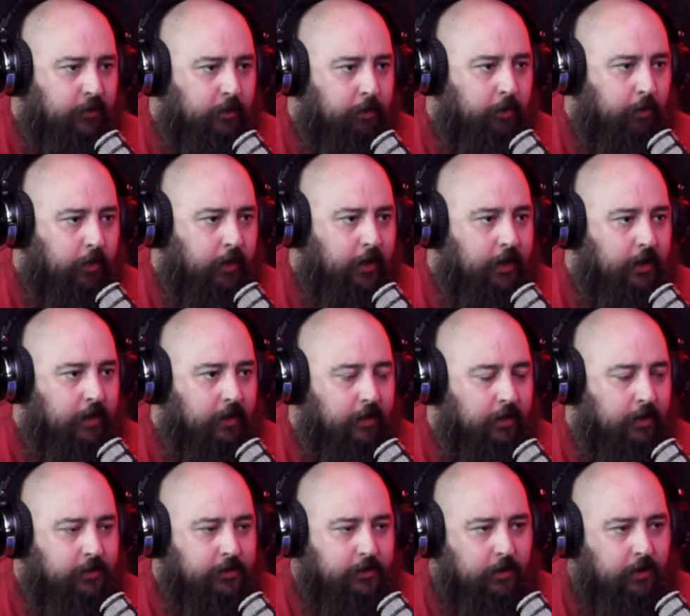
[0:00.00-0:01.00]
breed
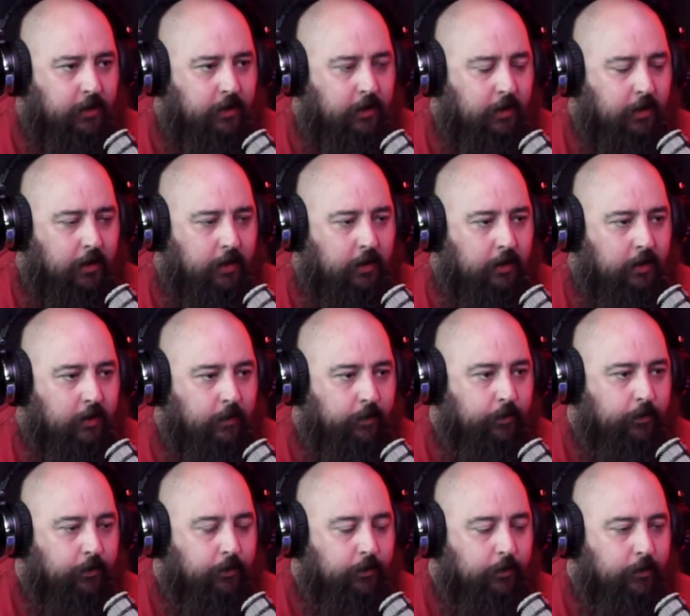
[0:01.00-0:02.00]
unless they're a
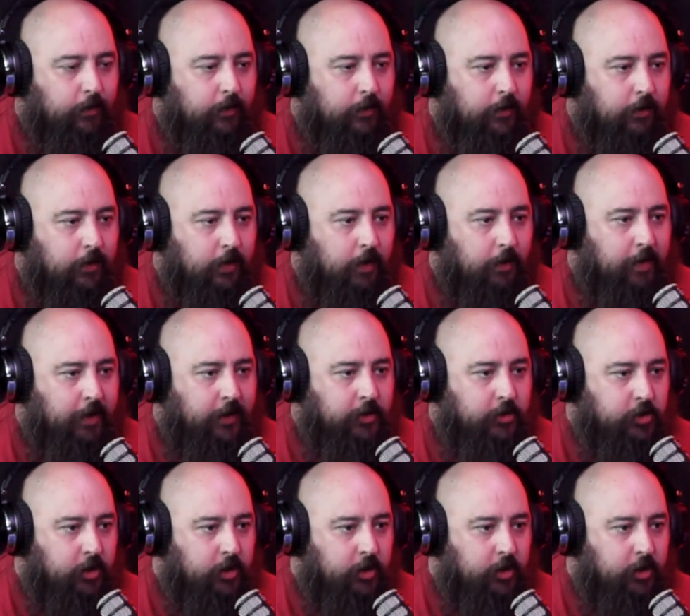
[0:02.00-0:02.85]
big giant